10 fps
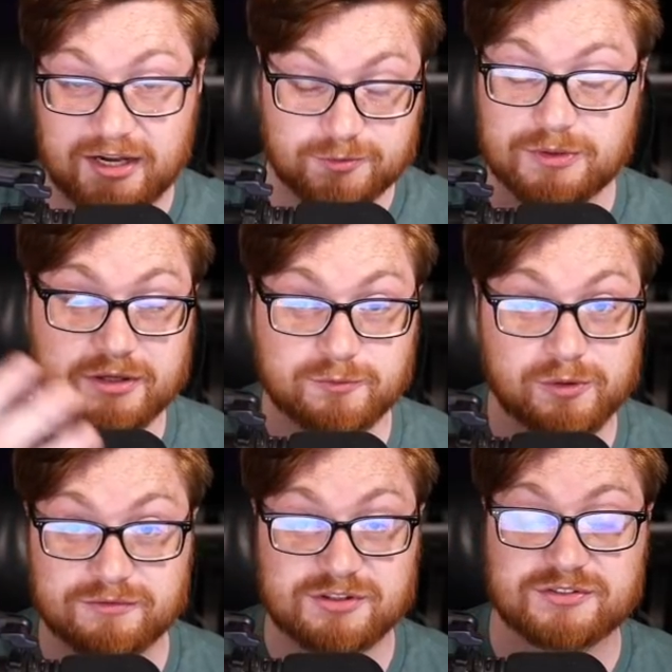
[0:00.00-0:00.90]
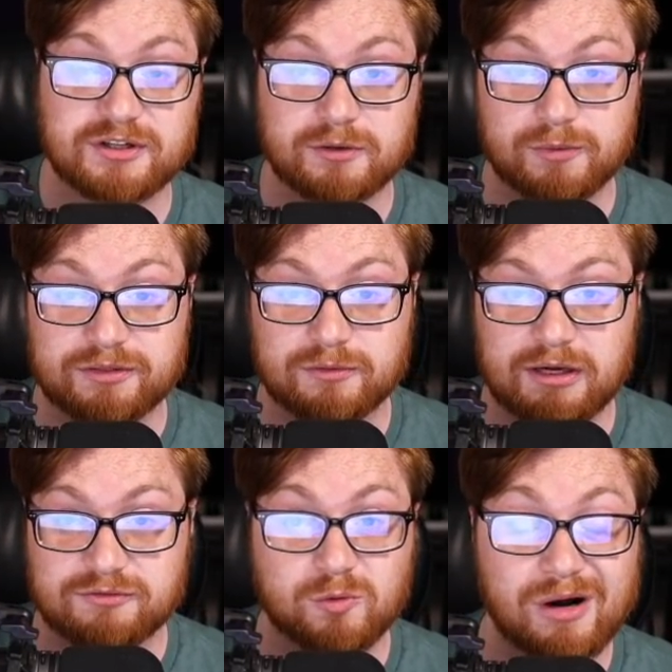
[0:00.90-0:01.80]
we would have just done with
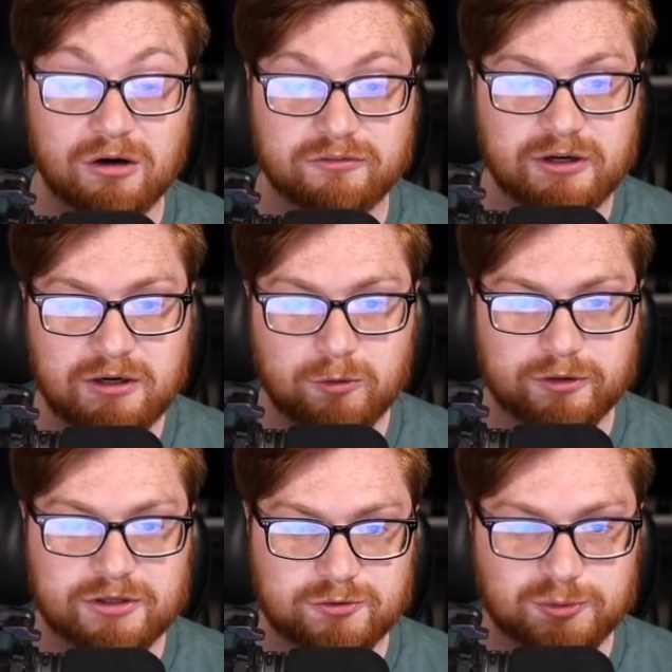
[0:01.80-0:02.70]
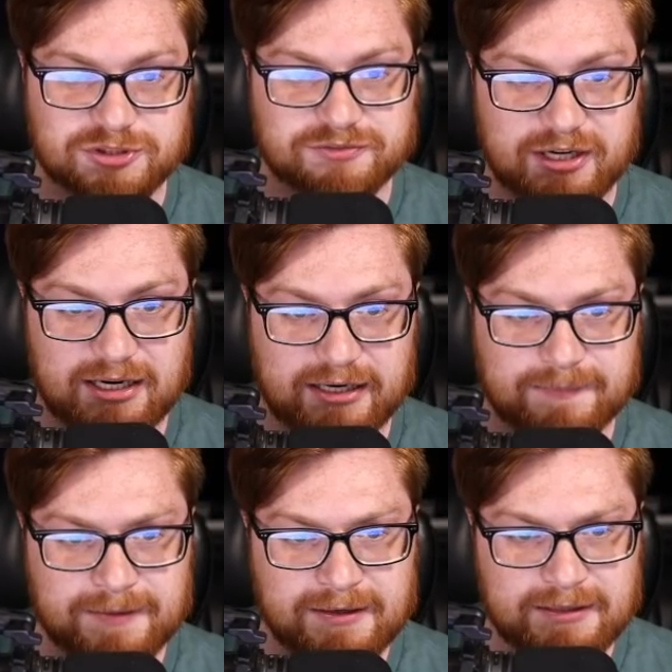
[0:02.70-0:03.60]
F12 or Control Shift I.
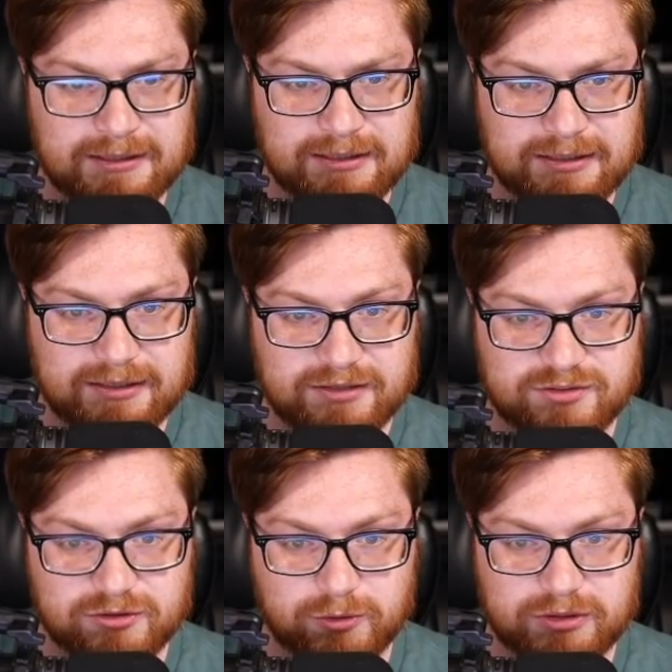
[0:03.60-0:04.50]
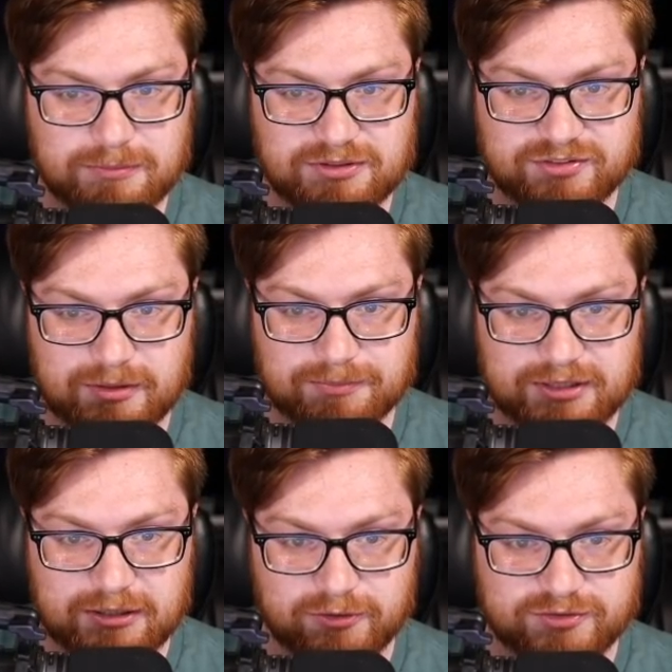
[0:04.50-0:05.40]
Is there going to be
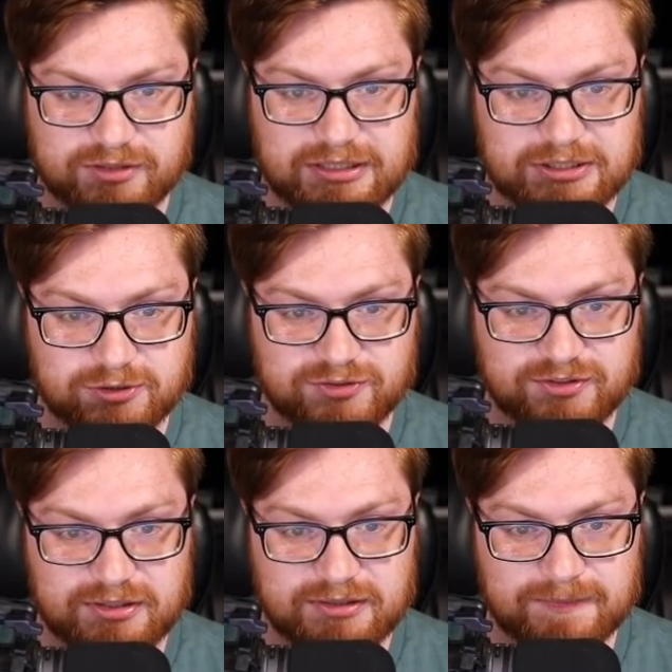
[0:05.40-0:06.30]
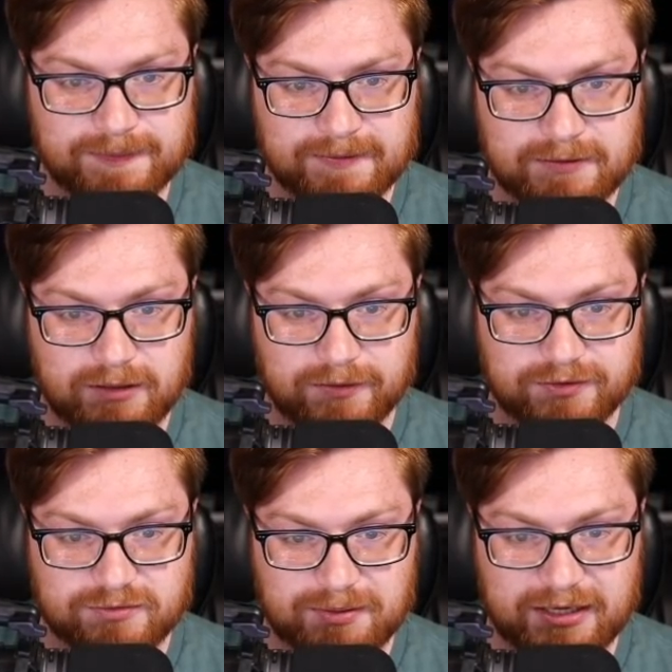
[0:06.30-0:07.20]
something else interesting on
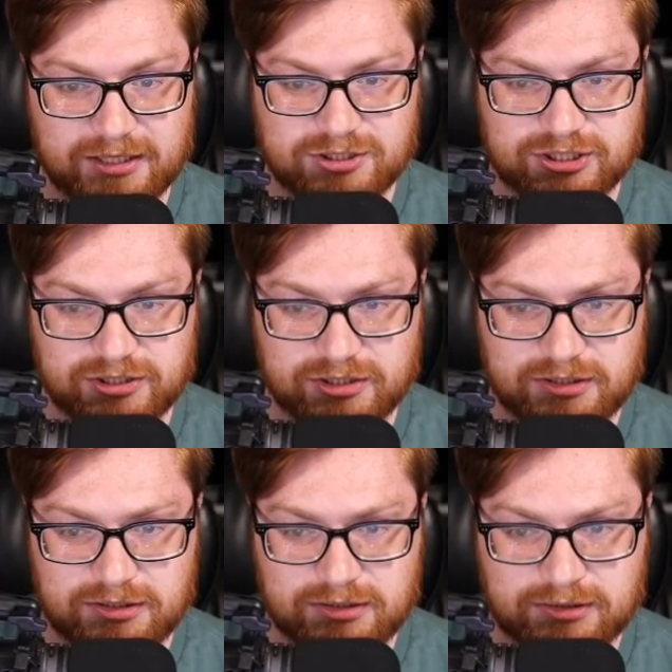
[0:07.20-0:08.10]
this page here?